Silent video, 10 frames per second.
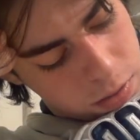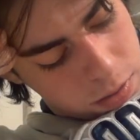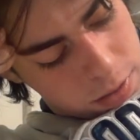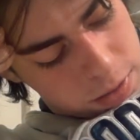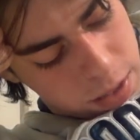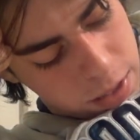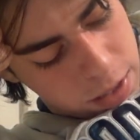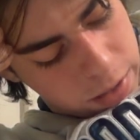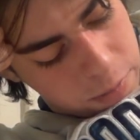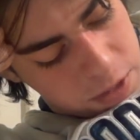Inside the
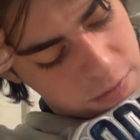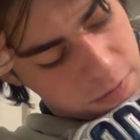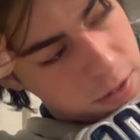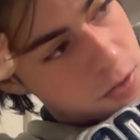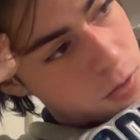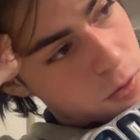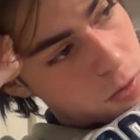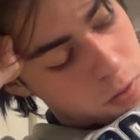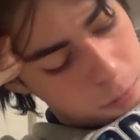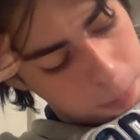limits of the
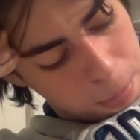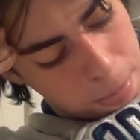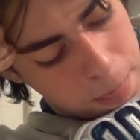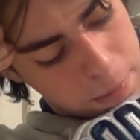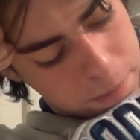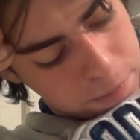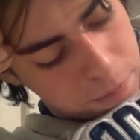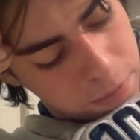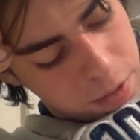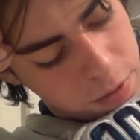circle,
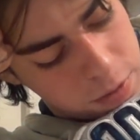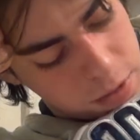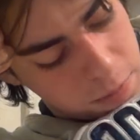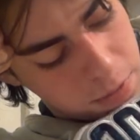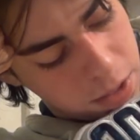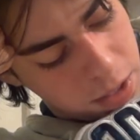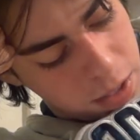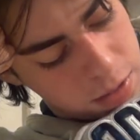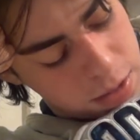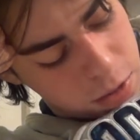there is an immediate
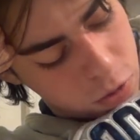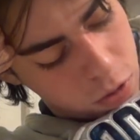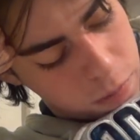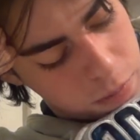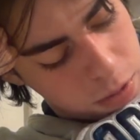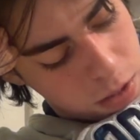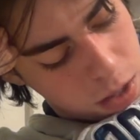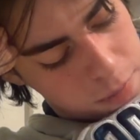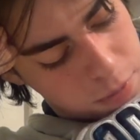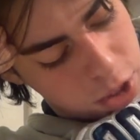and central
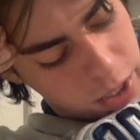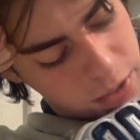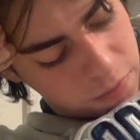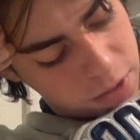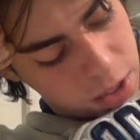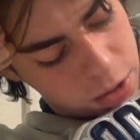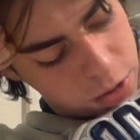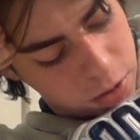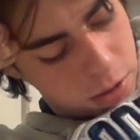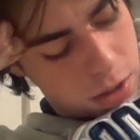object of
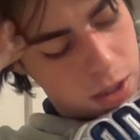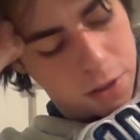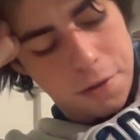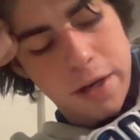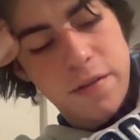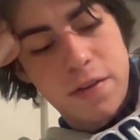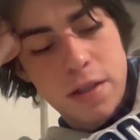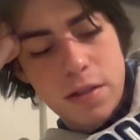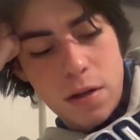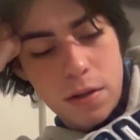attention,
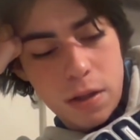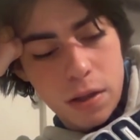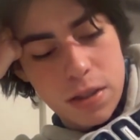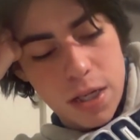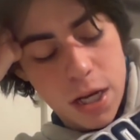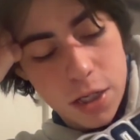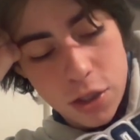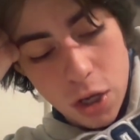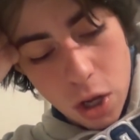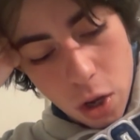creativeness on the
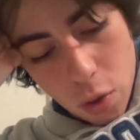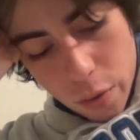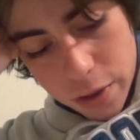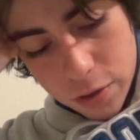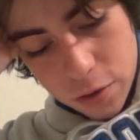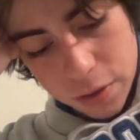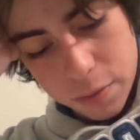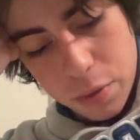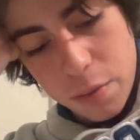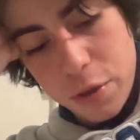stage, whether during the
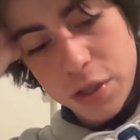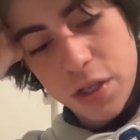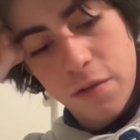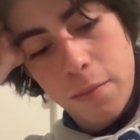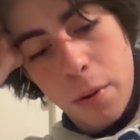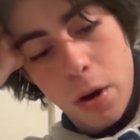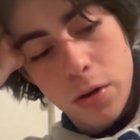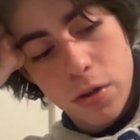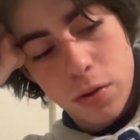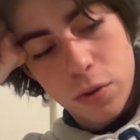preparation of a
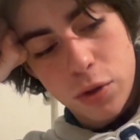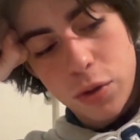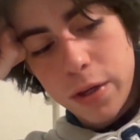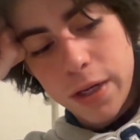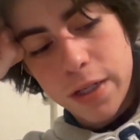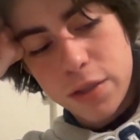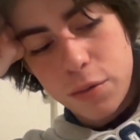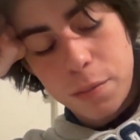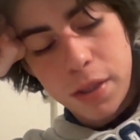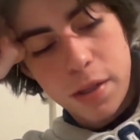part or during its
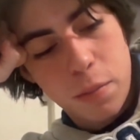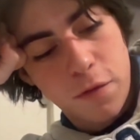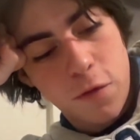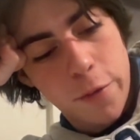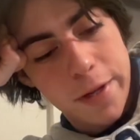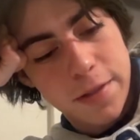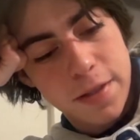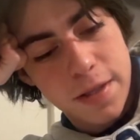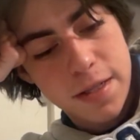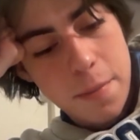repeated performance,
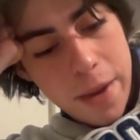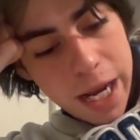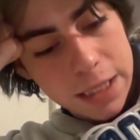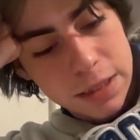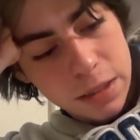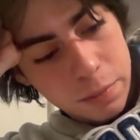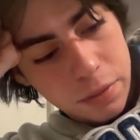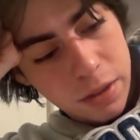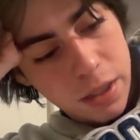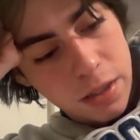demands
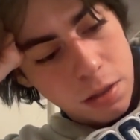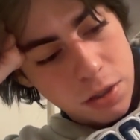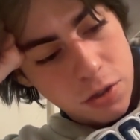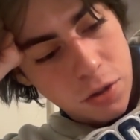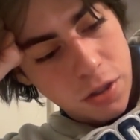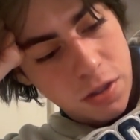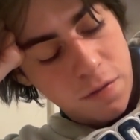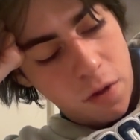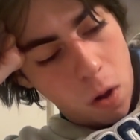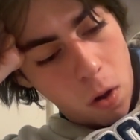complete concentration
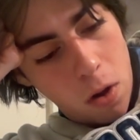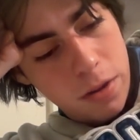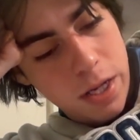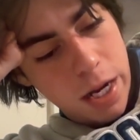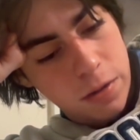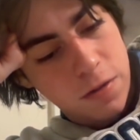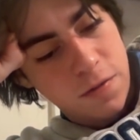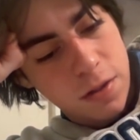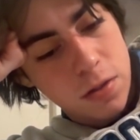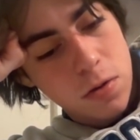of all the actor's
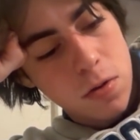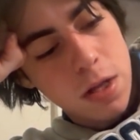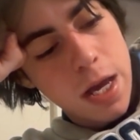physical